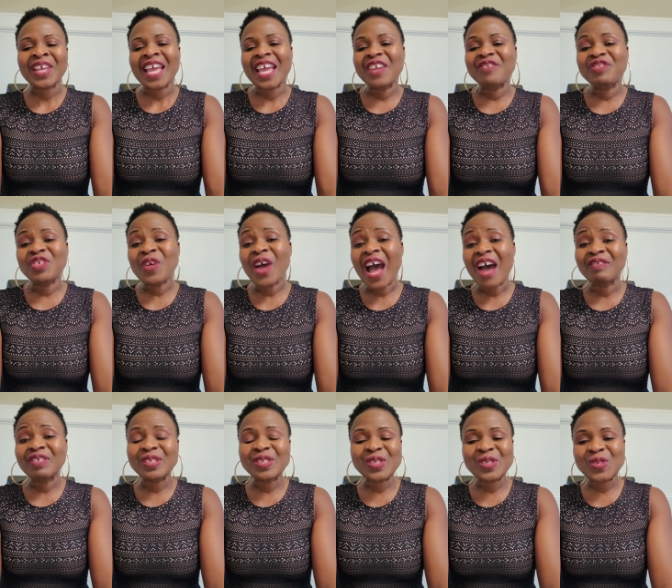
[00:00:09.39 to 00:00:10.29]
If you
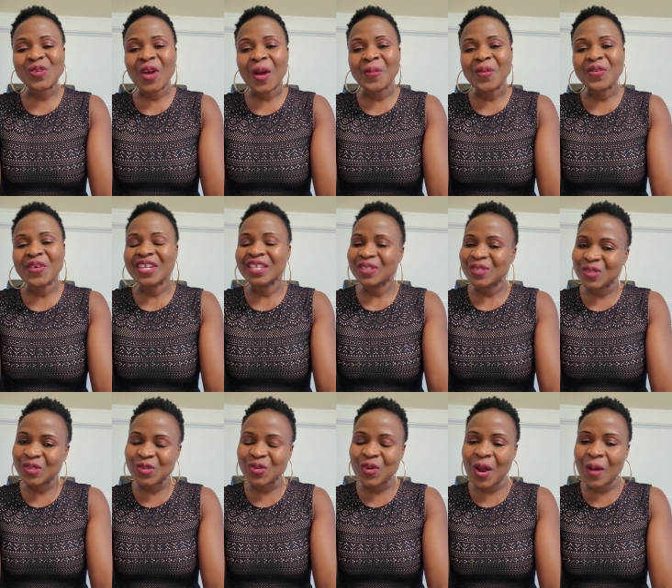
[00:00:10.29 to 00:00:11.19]
haven't subscribed already,
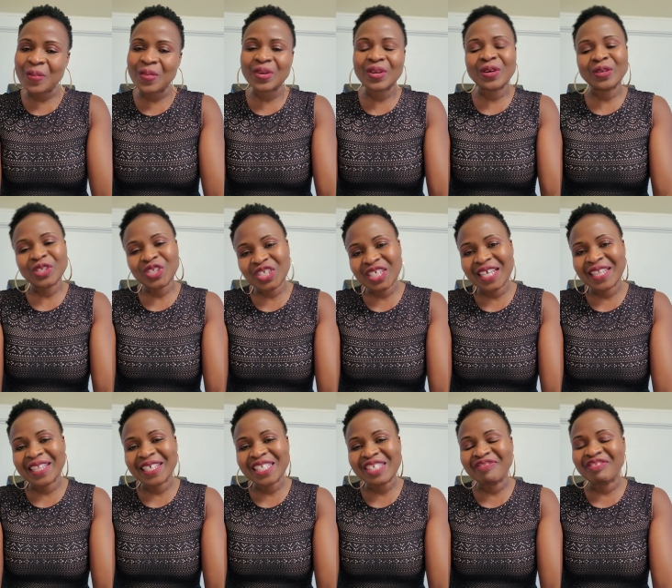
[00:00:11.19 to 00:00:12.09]
subscribe below, share
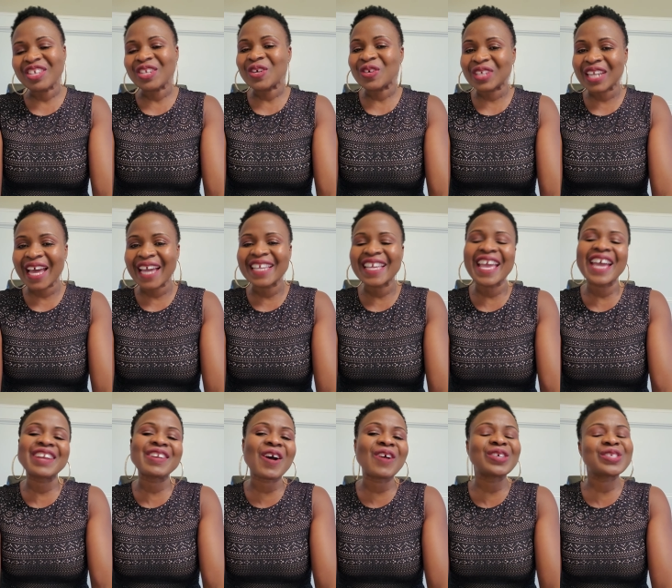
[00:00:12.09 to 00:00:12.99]
this video, like,
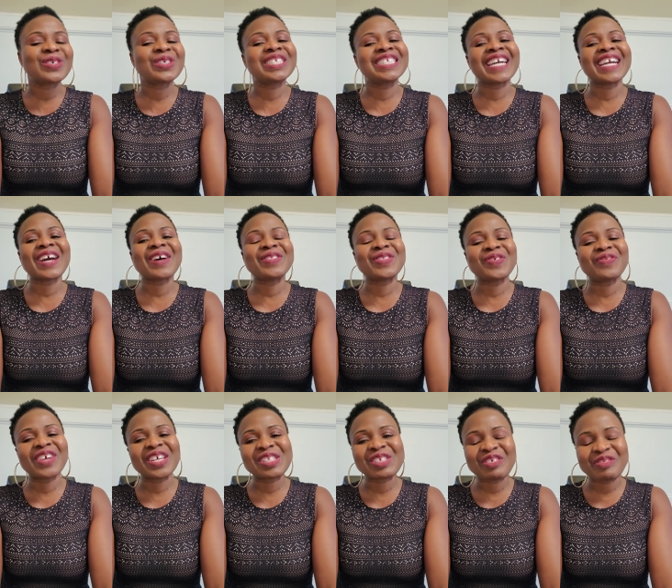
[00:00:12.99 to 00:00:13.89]
and also check out the
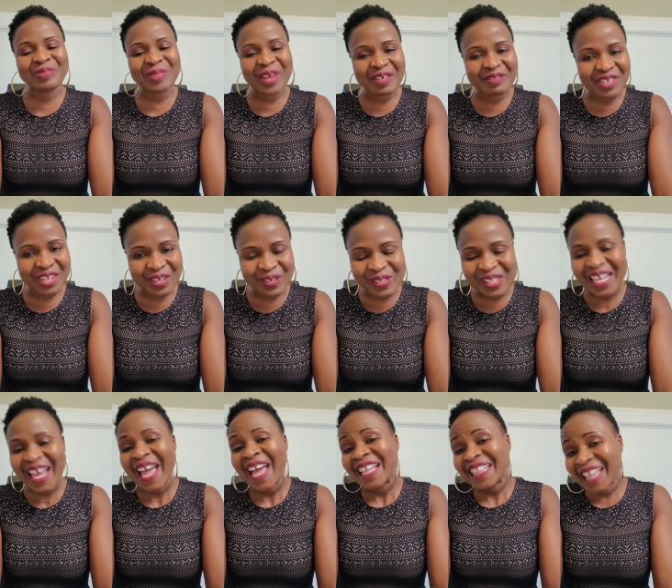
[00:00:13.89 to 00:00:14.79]
rest of my videos.
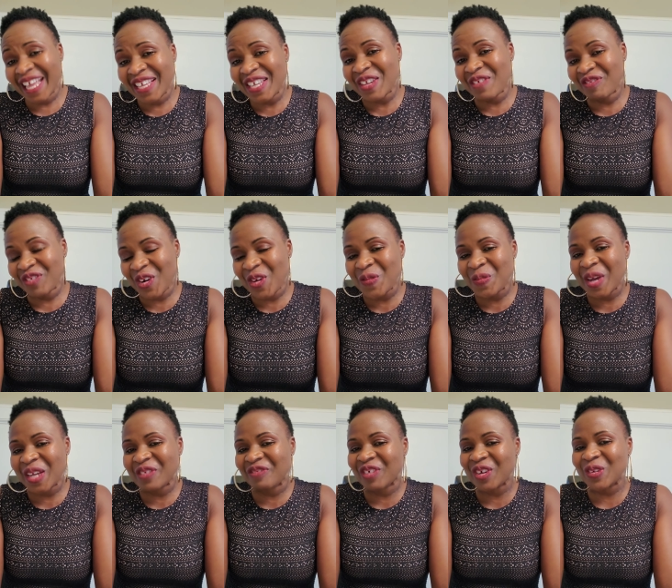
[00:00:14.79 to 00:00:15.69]
Thank you very
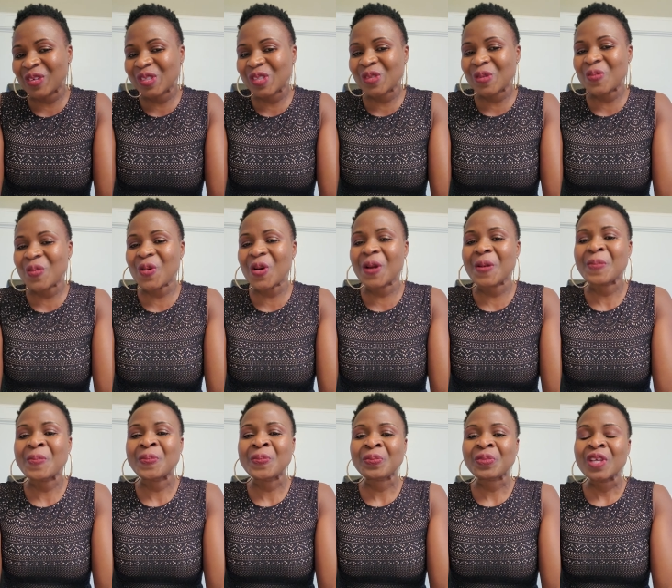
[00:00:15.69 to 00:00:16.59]
much for your support.
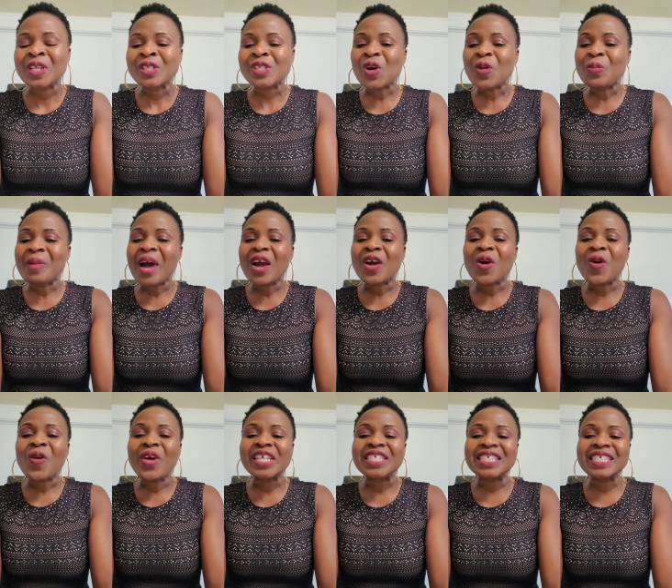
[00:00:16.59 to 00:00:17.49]
So my
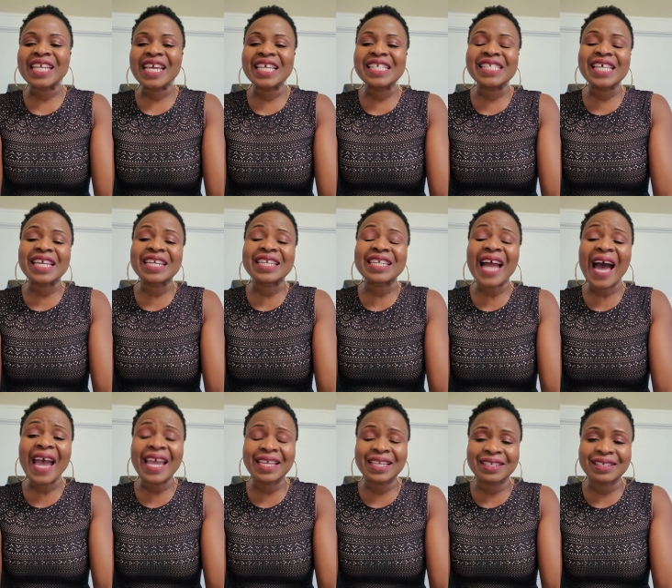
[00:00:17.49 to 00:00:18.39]
question is in
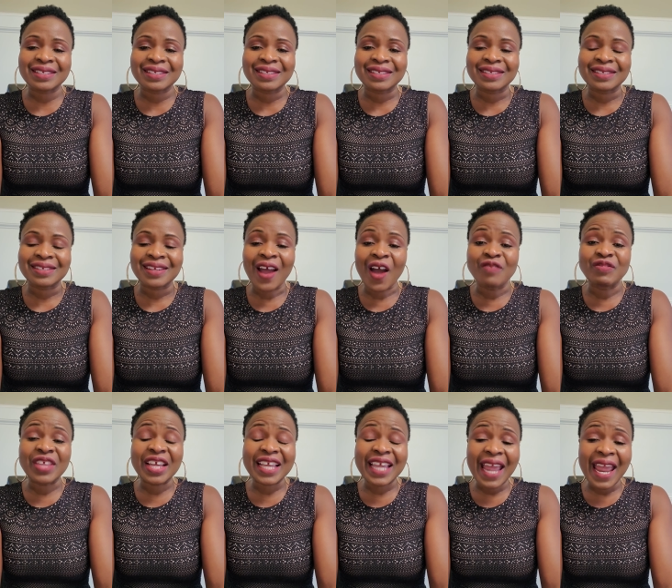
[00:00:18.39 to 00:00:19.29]
light
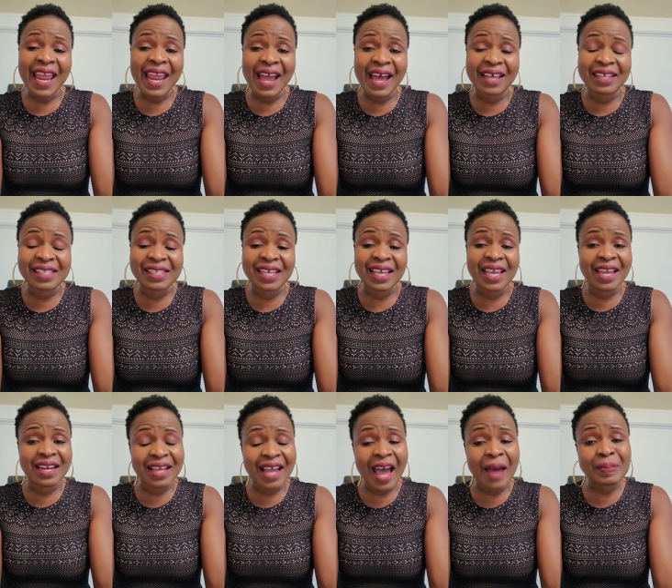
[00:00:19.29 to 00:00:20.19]
of the chaos
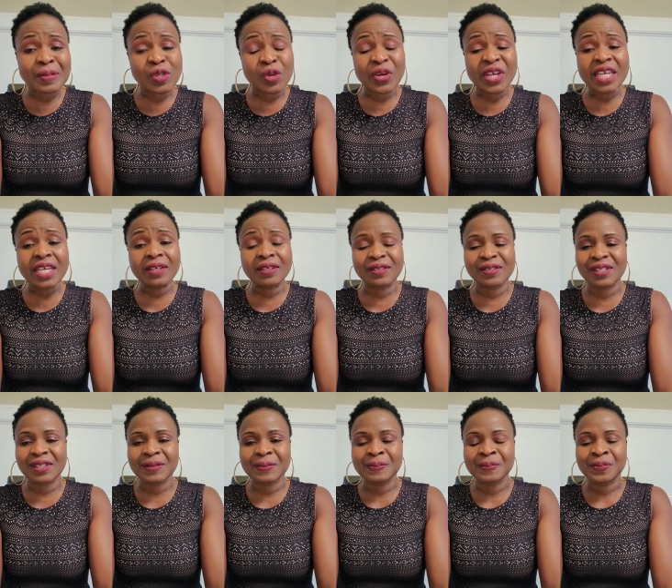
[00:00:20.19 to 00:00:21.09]
in Capitol
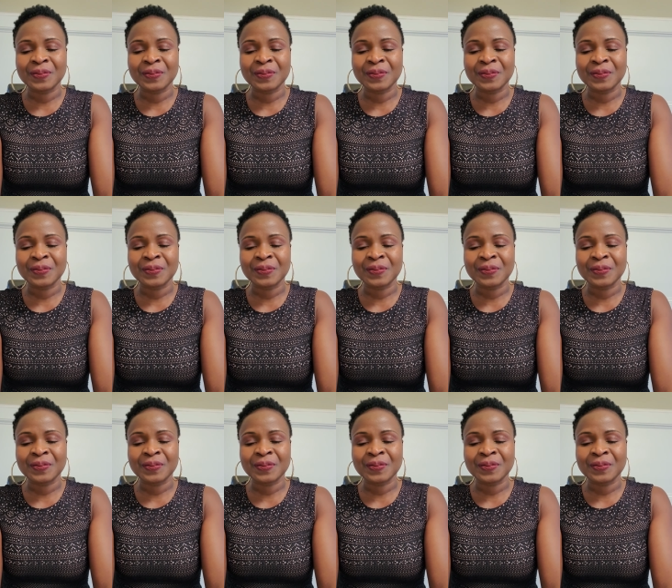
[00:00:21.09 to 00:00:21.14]
Hills.